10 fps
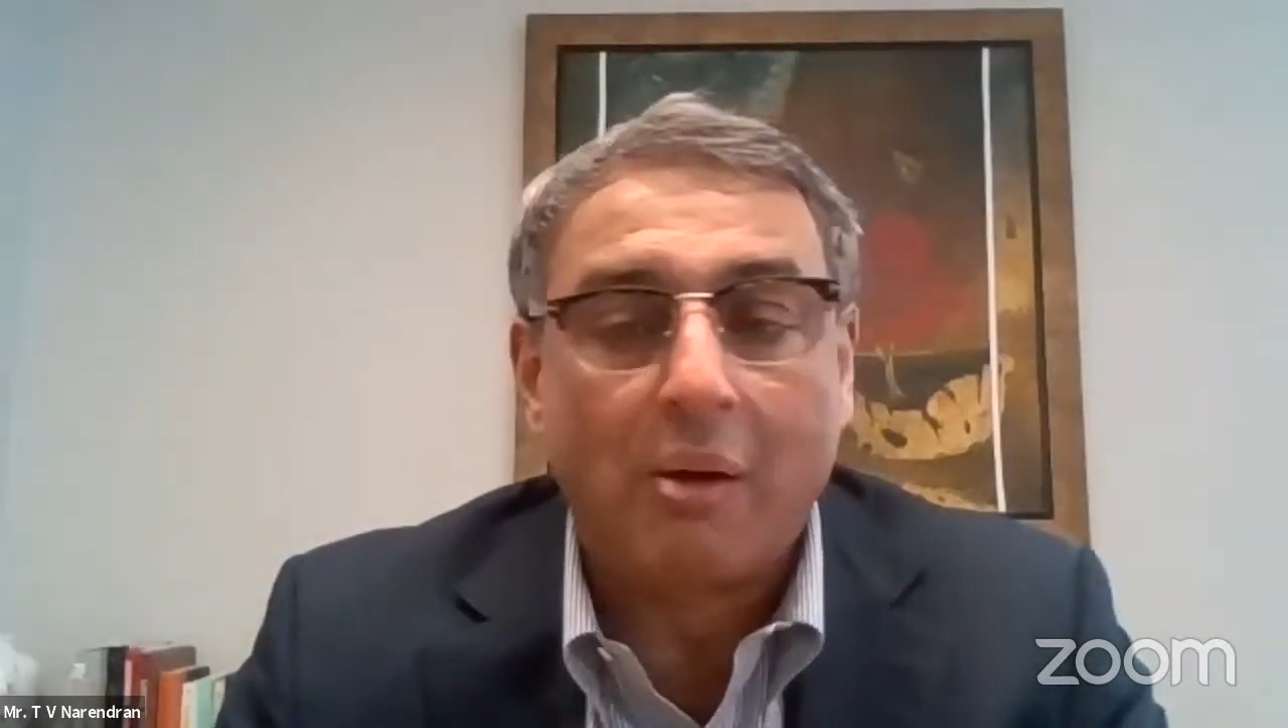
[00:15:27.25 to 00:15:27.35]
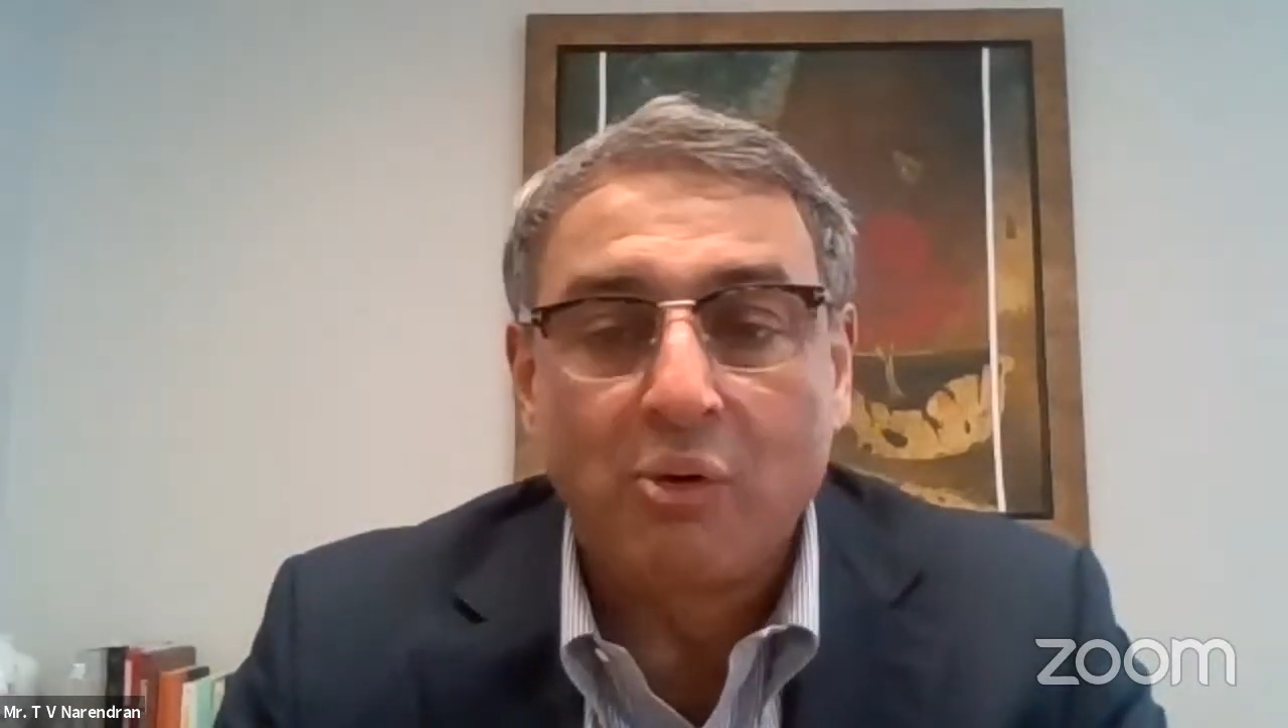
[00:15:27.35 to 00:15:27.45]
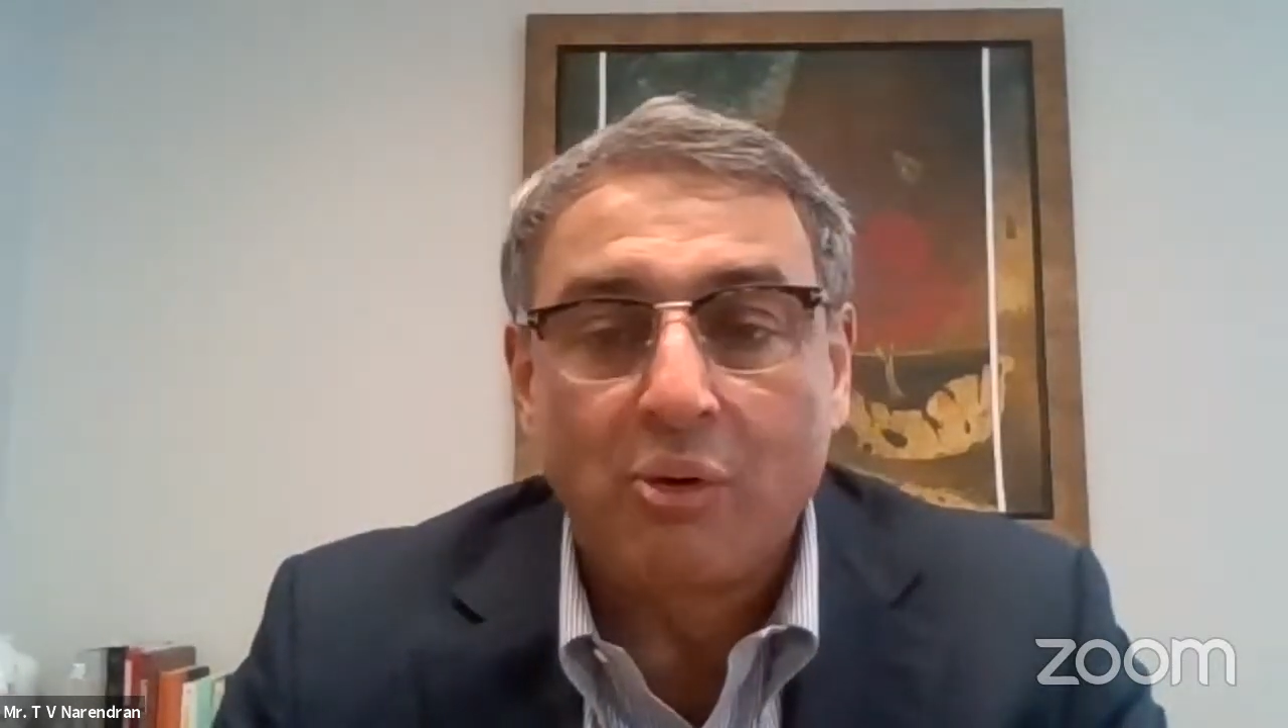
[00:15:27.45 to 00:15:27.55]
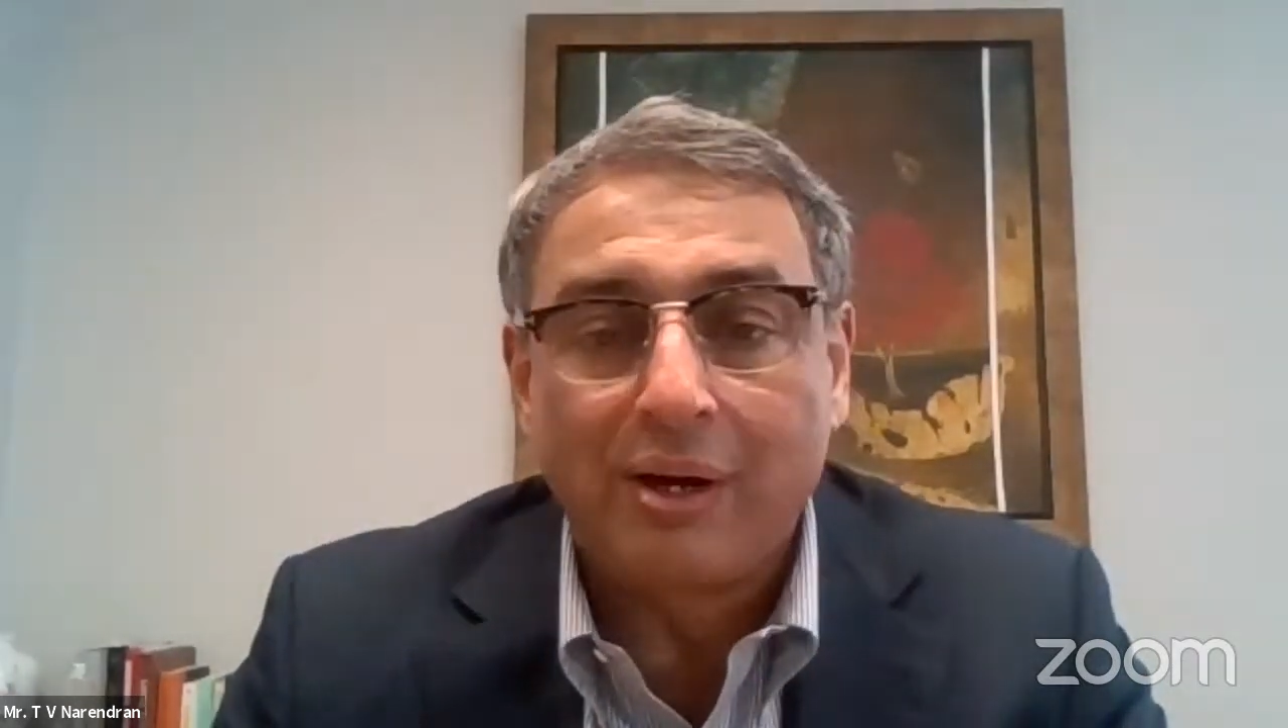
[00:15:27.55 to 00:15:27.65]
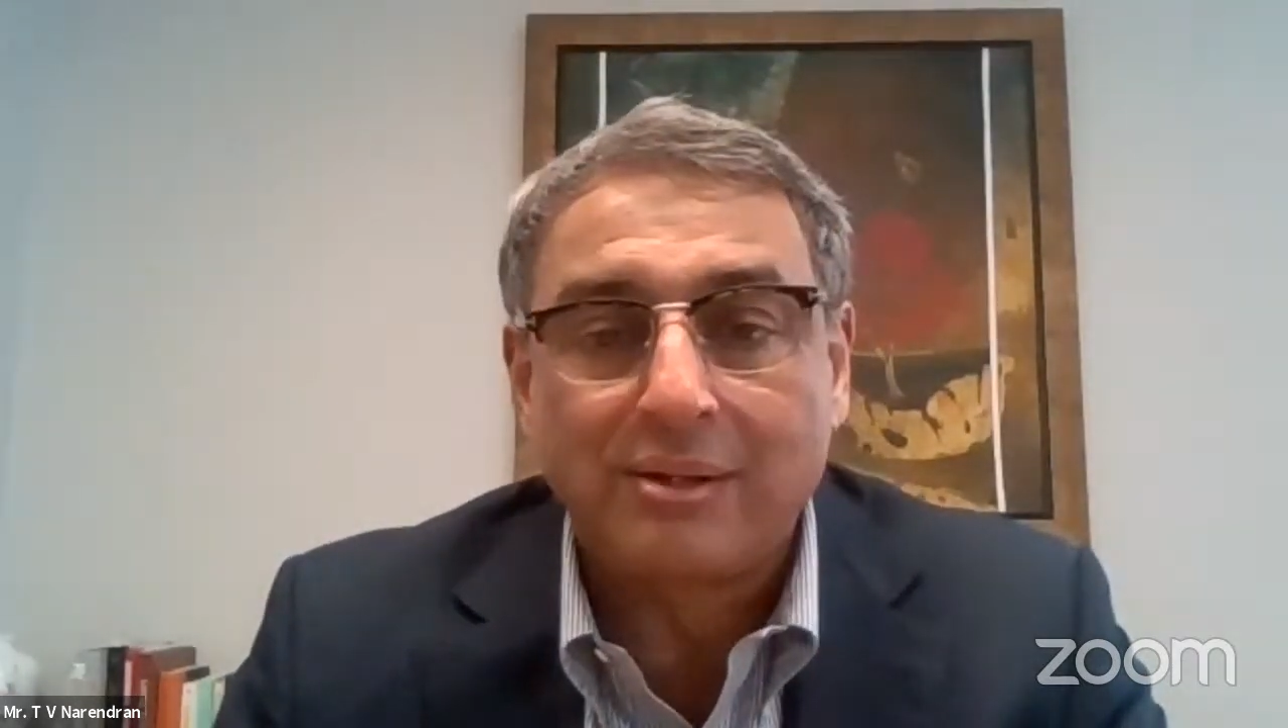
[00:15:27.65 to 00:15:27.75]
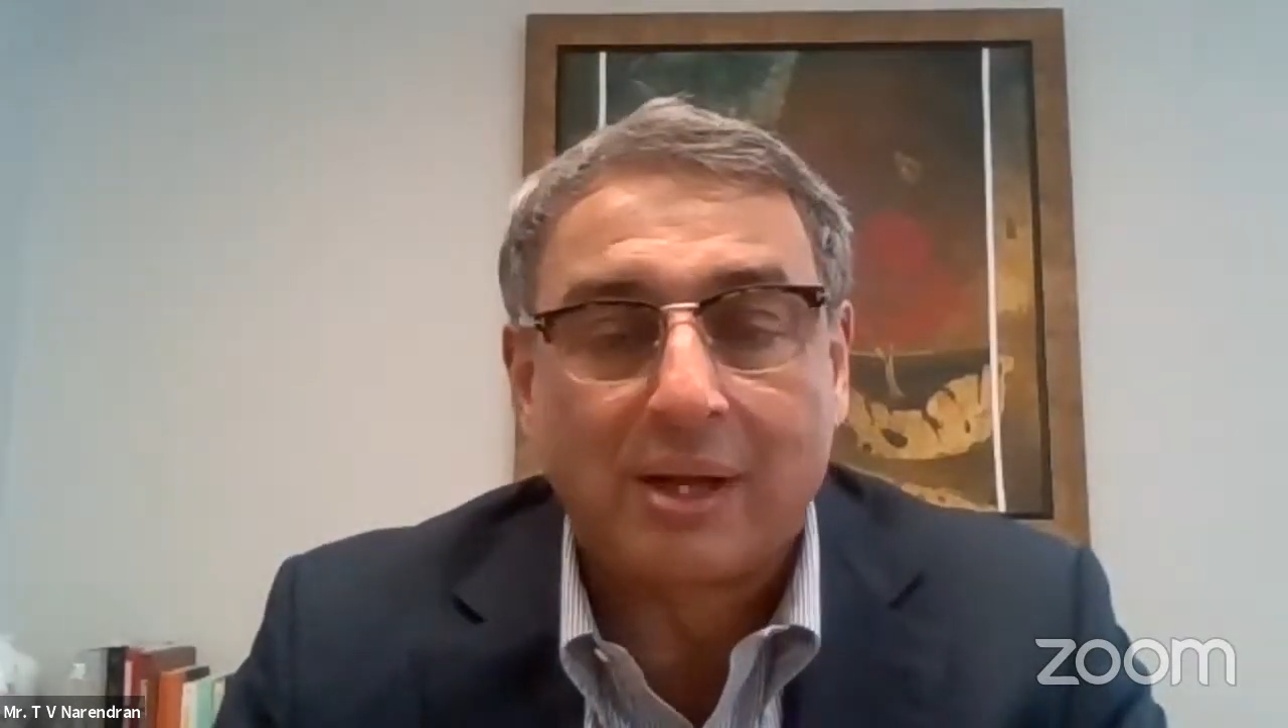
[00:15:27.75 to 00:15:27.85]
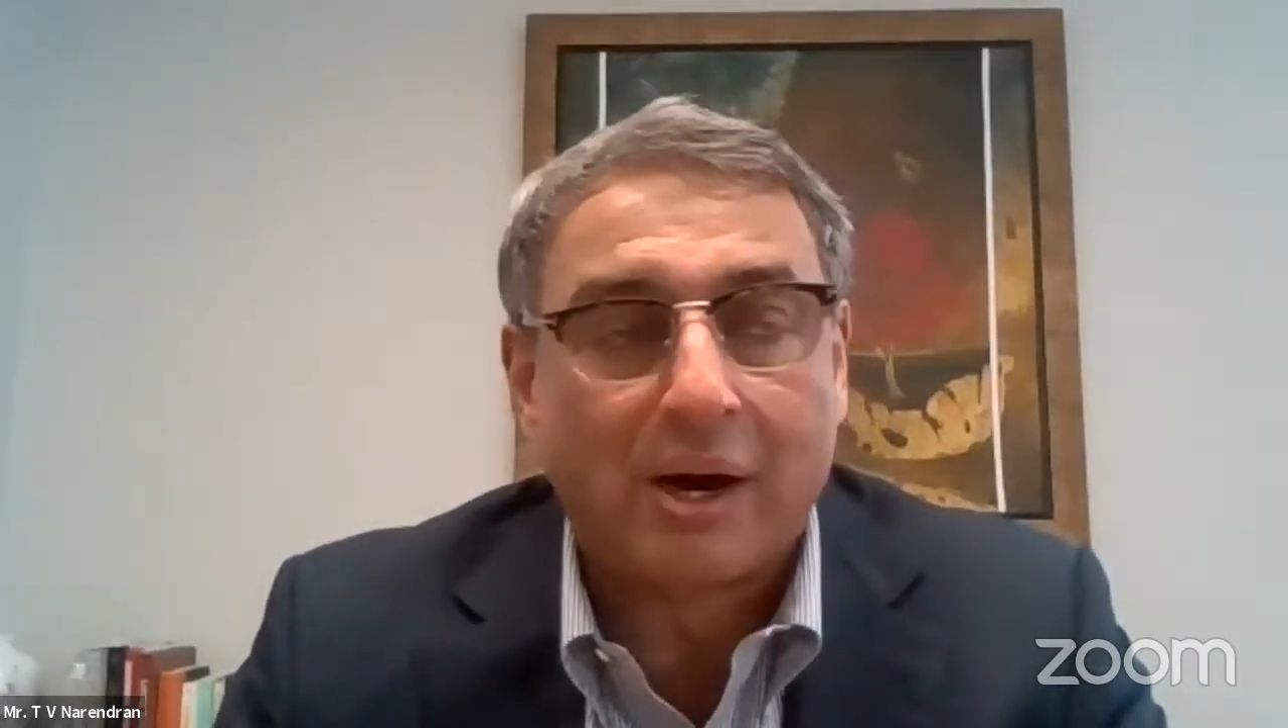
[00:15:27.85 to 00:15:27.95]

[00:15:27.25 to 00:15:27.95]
communities